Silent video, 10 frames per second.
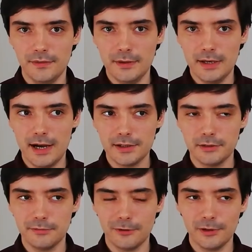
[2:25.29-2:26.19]
The
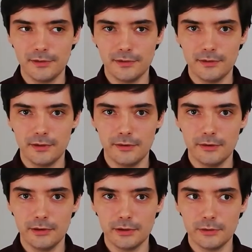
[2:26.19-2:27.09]
active voice is
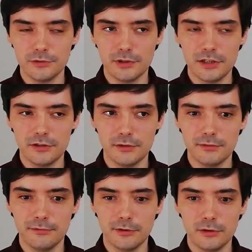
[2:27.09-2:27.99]
a conjugation of
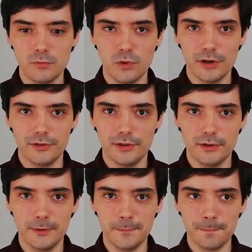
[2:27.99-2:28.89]
a verb
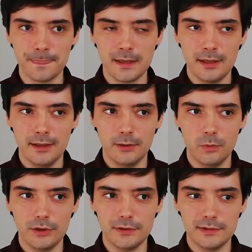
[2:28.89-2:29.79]

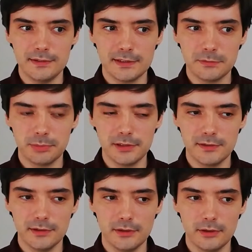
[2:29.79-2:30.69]
where it is
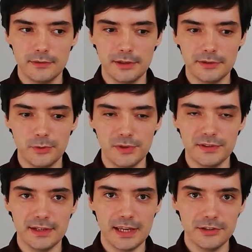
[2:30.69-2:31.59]
explicit that there
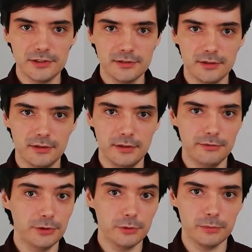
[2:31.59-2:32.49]
is an agent,
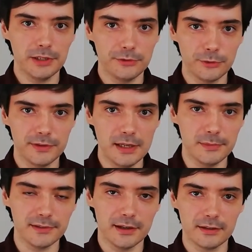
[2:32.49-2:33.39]
even though you might not
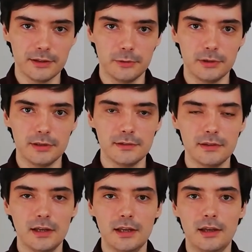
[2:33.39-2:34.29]
name exactly who it
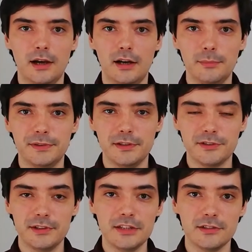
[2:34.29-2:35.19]
is, but
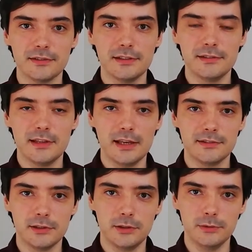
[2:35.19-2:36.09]
there's an agent that
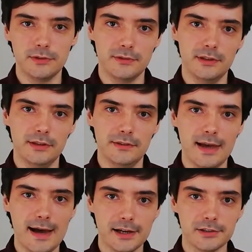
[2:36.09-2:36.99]
executes
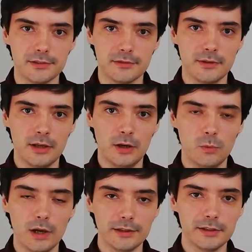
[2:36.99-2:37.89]
the action.
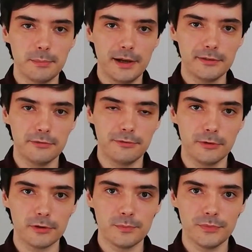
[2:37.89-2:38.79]
While in the passive
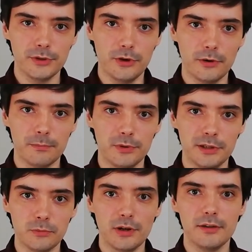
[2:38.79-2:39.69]
form, you are
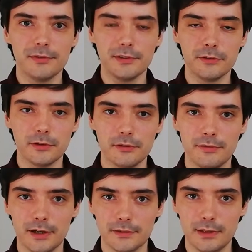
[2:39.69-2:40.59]
putting more emphasis on the
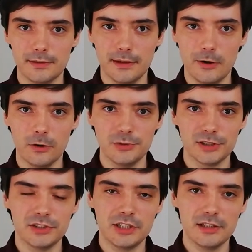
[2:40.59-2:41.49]
fact that the
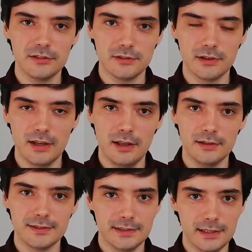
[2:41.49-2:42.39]
object changed
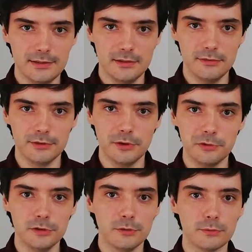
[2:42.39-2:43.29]
state, even though
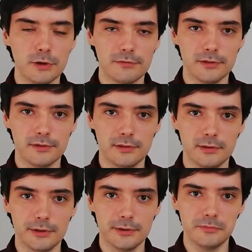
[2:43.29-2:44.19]
you don't reference
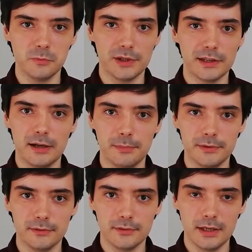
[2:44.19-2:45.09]
what
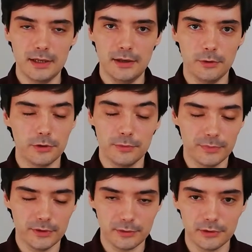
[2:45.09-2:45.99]
happened, or
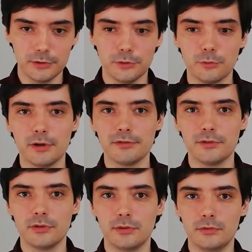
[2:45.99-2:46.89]
you don't
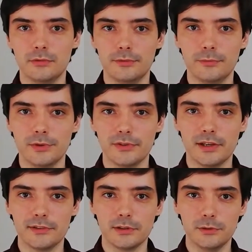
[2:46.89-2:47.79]
reference who was
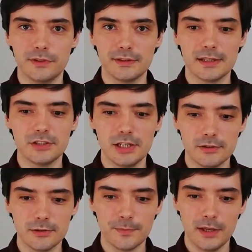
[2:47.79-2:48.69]
executing that
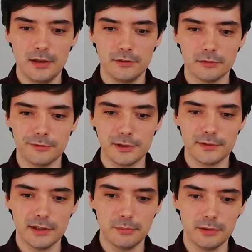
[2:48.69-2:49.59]
change. So for
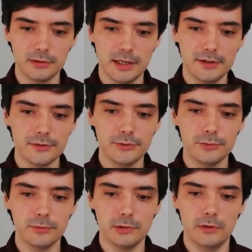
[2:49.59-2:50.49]
example, hän
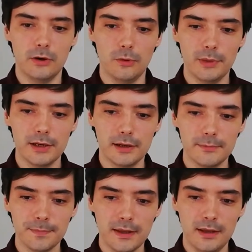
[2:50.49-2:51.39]
syö
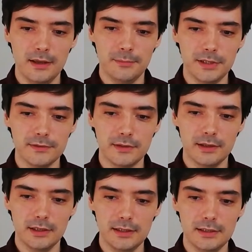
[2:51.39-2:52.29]
omena means
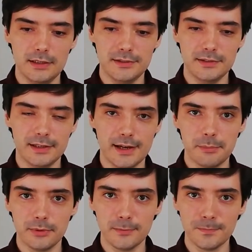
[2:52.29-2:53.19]
he eats an
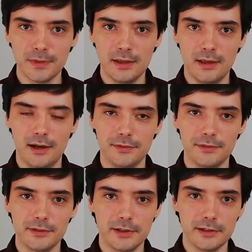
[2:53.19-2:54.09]
apple,
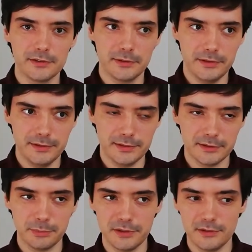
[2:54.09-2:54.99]
and it is
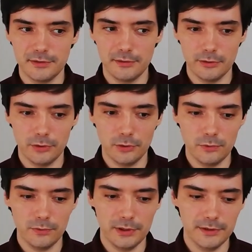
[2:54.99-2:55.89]
explicit
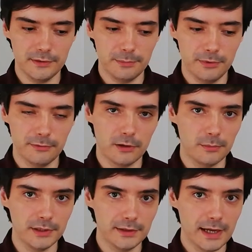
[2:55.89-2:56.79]
who is
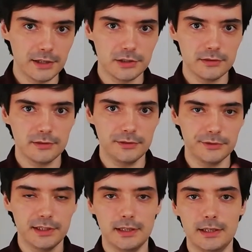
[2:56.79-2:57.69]
performing the action. You
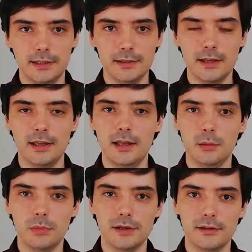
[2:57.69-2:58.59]
say he,
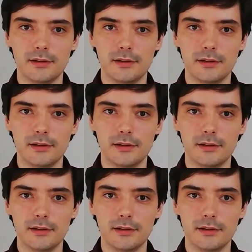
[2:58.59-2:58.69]
but